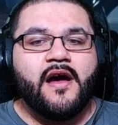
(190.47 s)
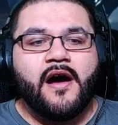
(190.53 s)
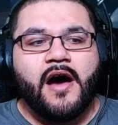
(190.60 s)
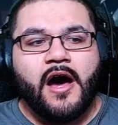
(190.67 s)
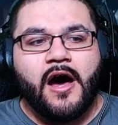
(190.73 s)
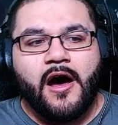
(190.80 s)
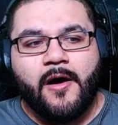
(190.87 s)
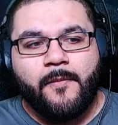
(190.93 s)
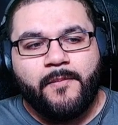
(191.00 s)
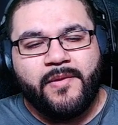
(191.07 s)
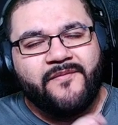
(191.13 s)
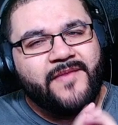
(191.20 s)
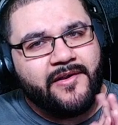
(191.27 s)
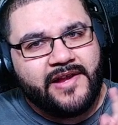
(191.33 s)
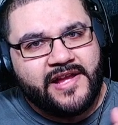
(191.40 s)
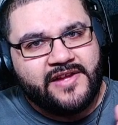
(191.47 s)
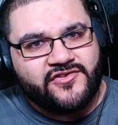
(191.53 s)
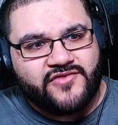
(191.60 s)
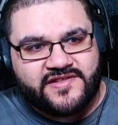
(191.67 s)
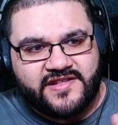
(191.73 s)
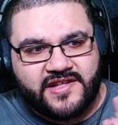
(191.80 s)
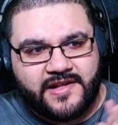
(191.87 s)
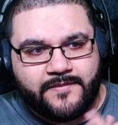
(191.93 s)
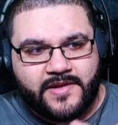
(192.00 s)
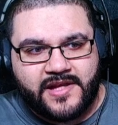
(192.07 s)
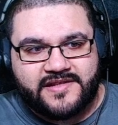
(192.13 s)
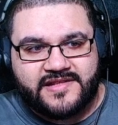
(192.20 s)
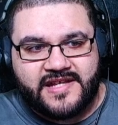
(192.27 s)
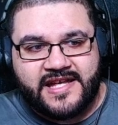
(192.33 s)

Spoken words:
But very interesting nevertheless.